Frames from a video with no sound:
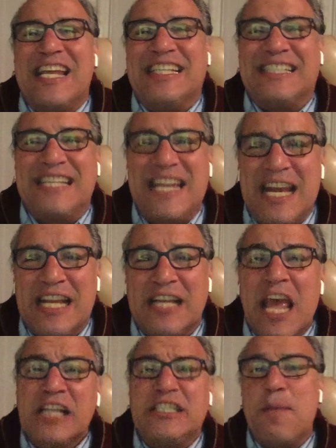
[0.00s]
is needed
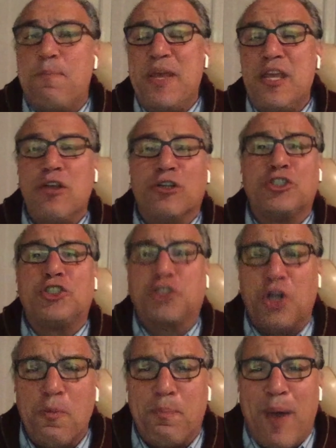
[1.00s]
to be your
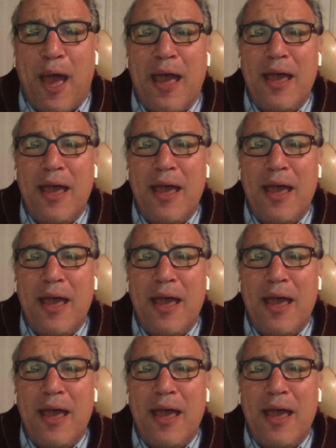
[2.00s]
Sherpa,